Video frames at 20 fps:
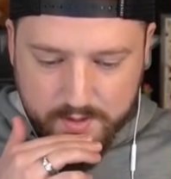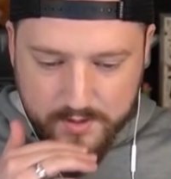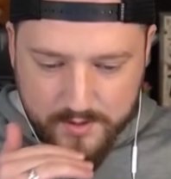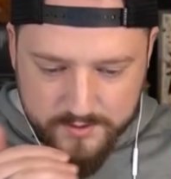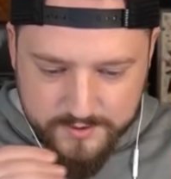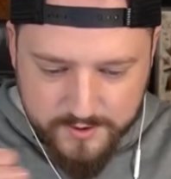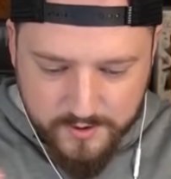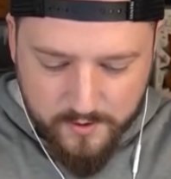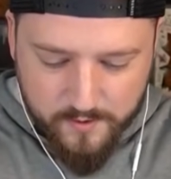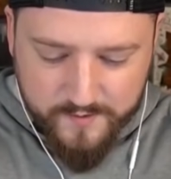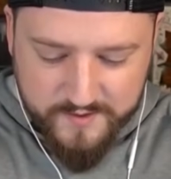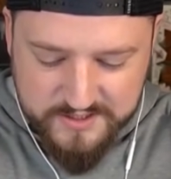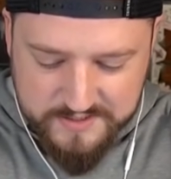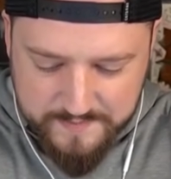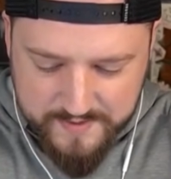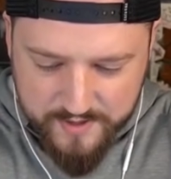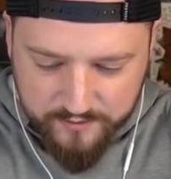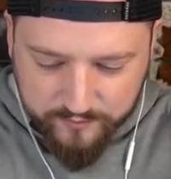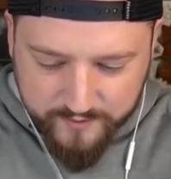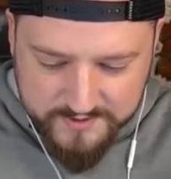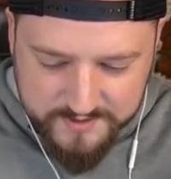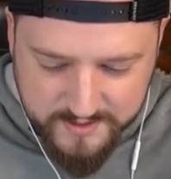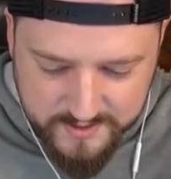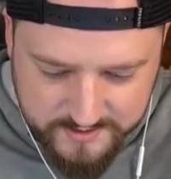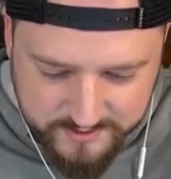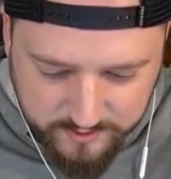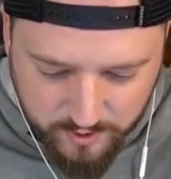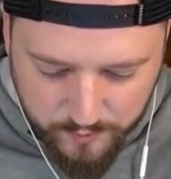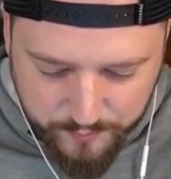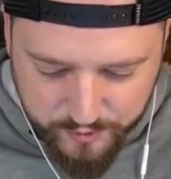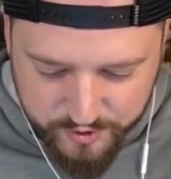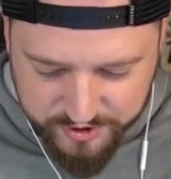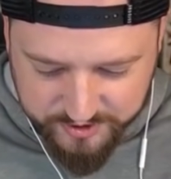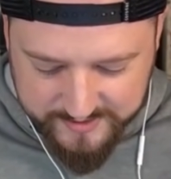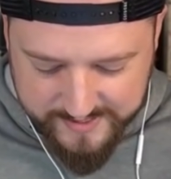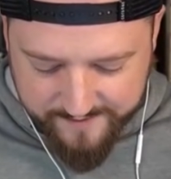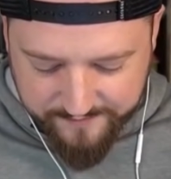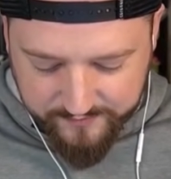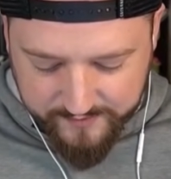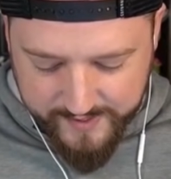So, this could be a risky slow push
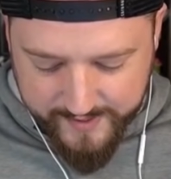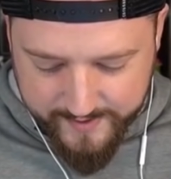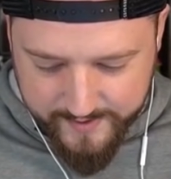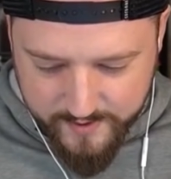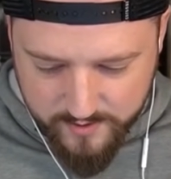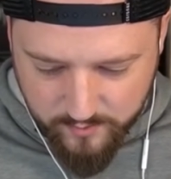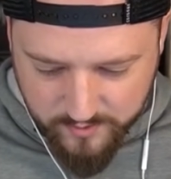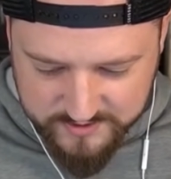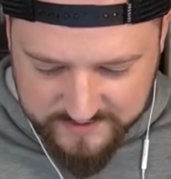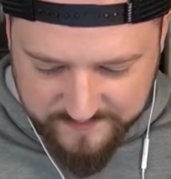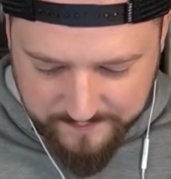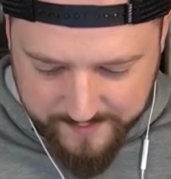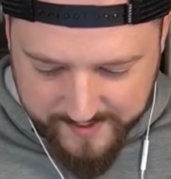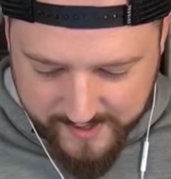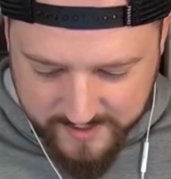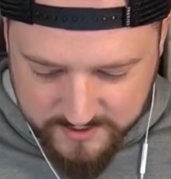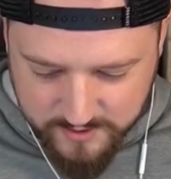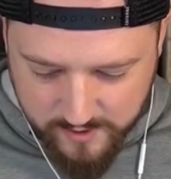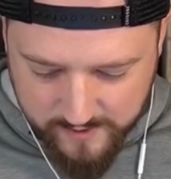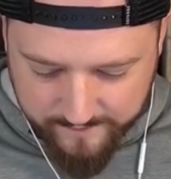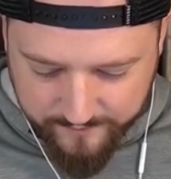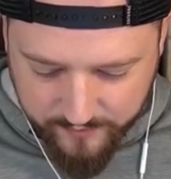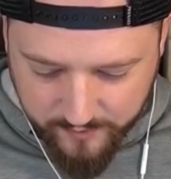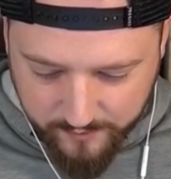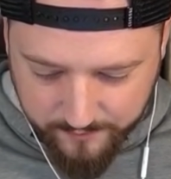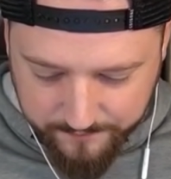left lane here. We'll see if it pays off, though.